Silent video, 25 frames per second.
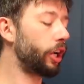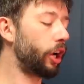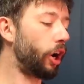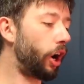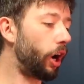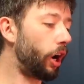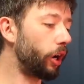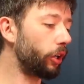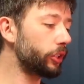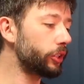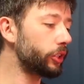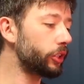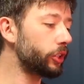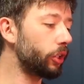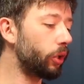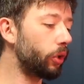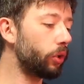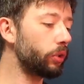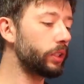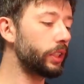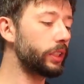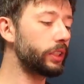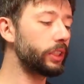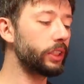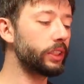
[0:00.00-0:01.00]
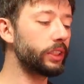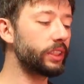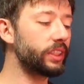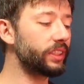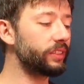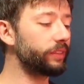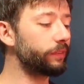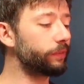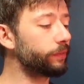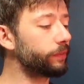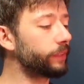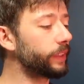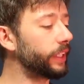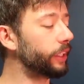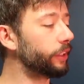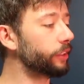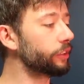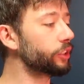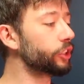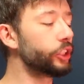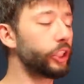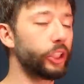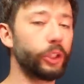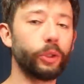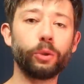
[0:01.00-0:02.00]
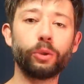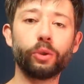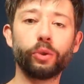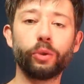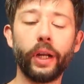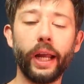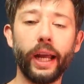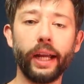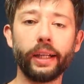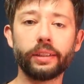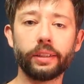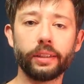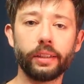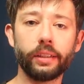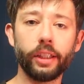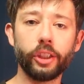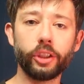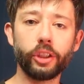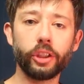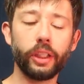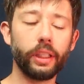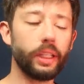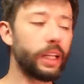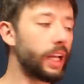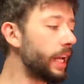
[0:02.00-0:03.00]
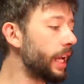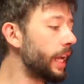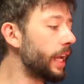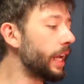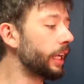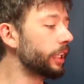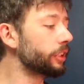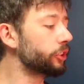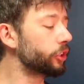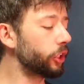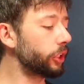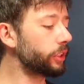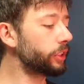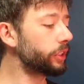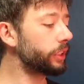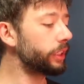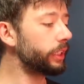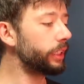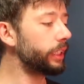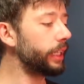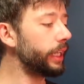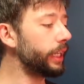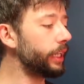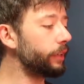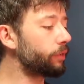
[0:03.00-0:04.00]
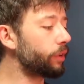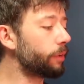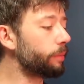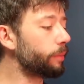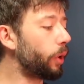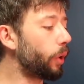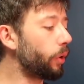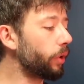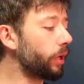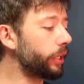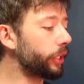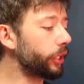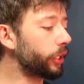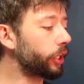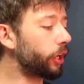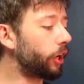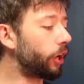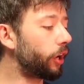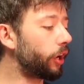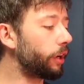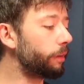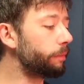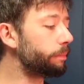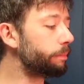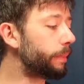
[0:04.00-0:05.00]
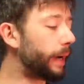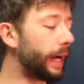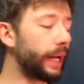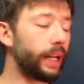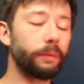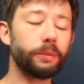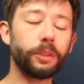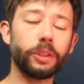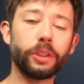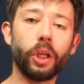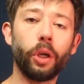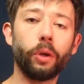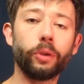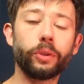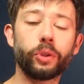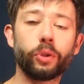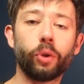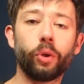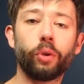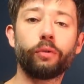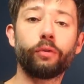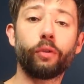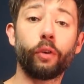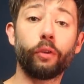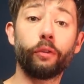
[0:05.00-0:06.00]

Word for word: Cars. So this is their Geotrax edition just the remote in the car by themselves sold